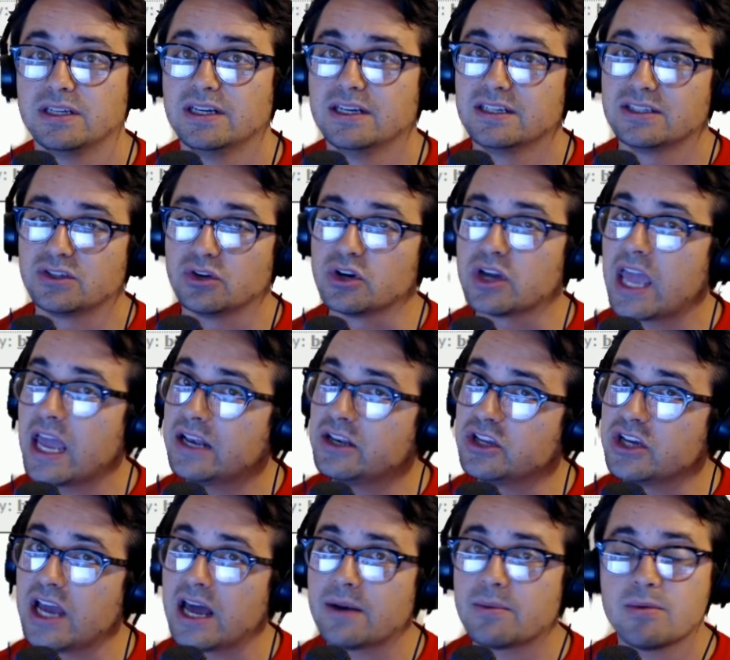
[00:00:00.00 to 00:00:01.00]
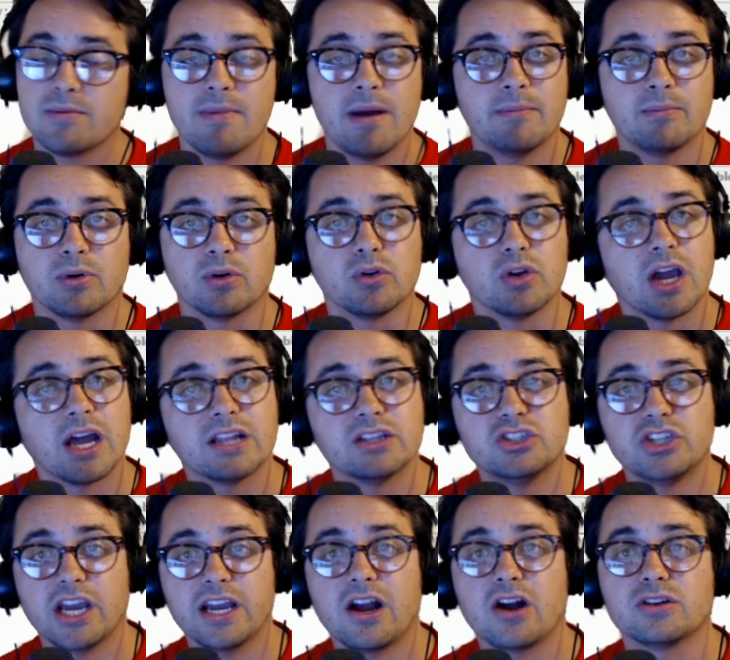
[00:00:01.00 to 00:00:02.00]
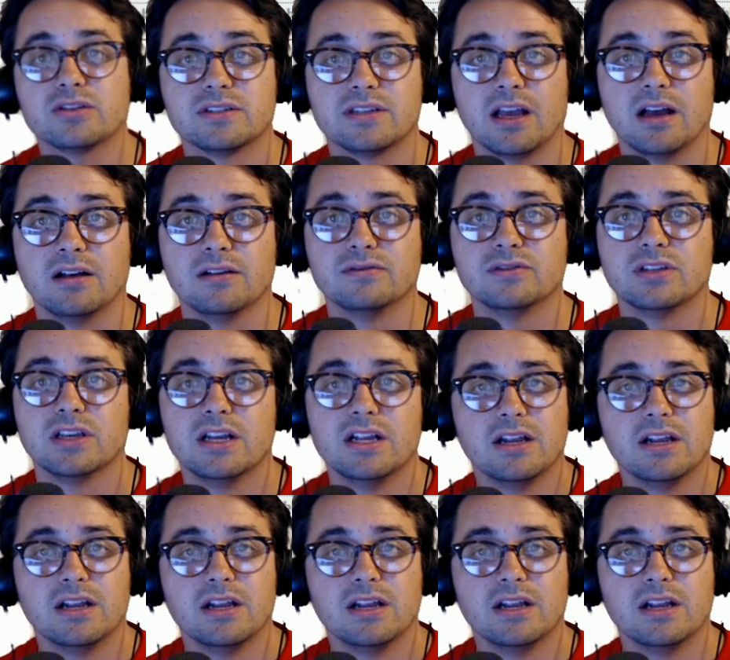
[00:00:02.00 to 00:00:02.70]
So again, you got to remember, you got to check ourselves.